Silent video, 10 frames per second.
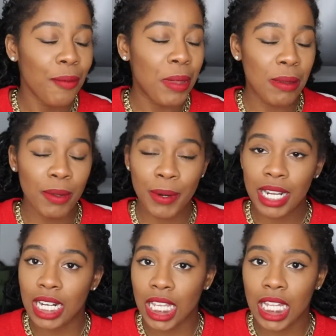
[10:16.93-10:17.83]
Maybe we're
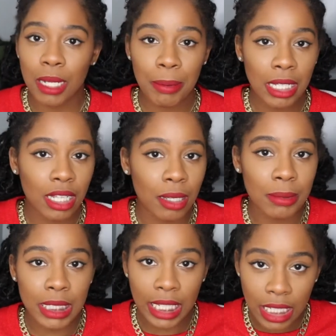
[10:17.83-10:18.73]
going to hit up a club
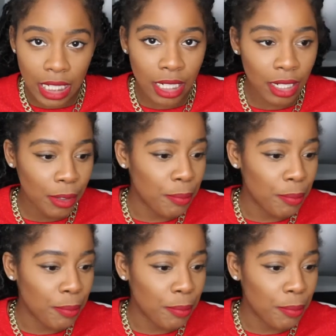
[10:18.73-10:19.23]
later.